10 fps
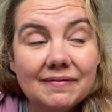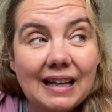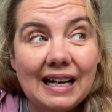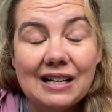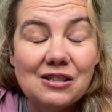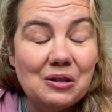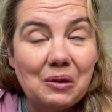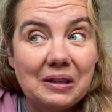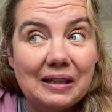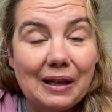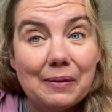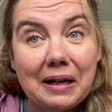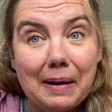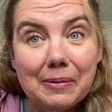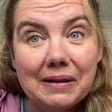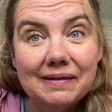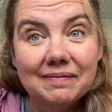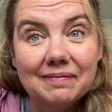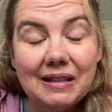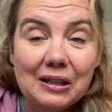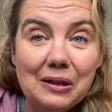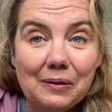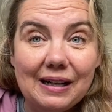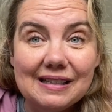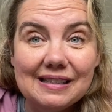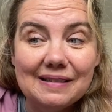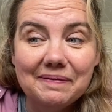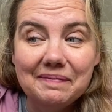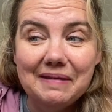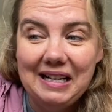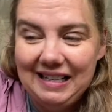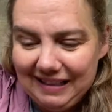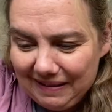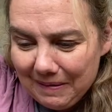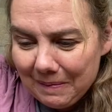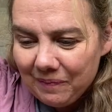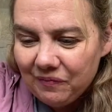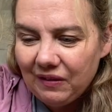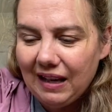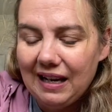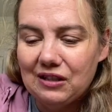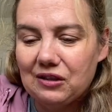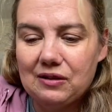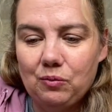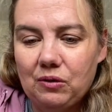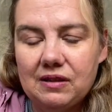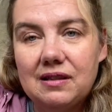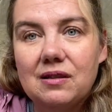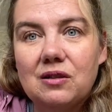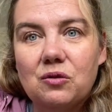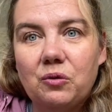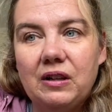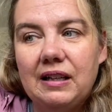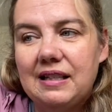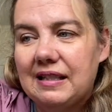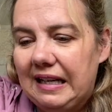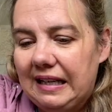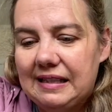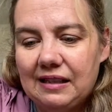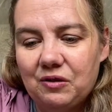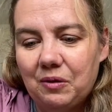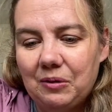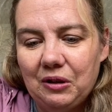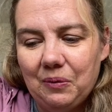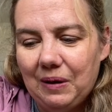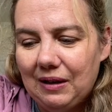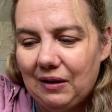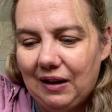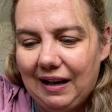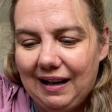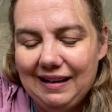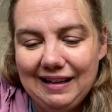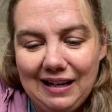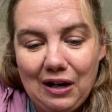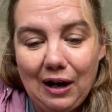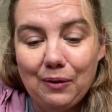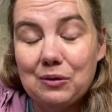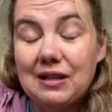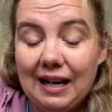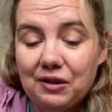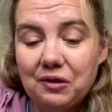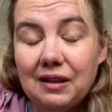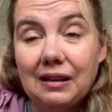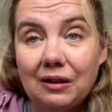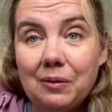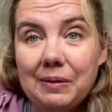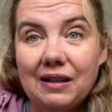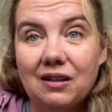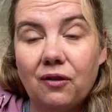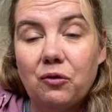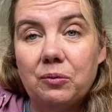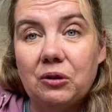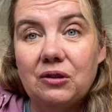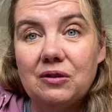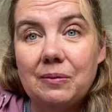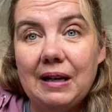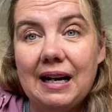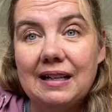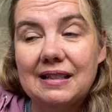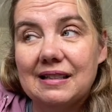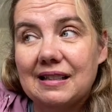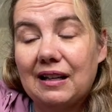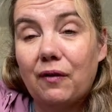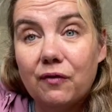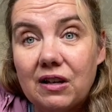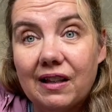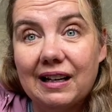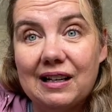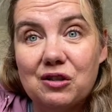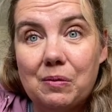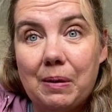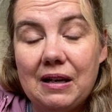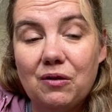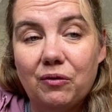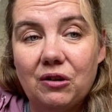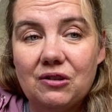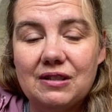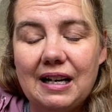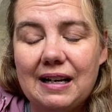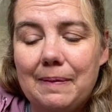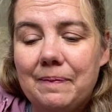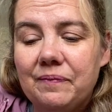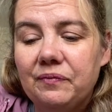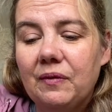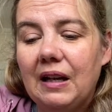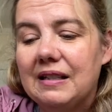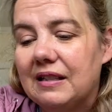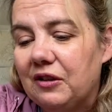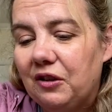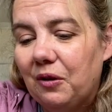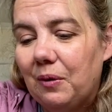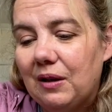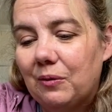And I just don't think that that would happen in the US. And just was just really nice. And I said to him, you know what? I was actually a little bit uncomfortable, to be honest. Like, I feel like I should pay you for your time. I said, you know what?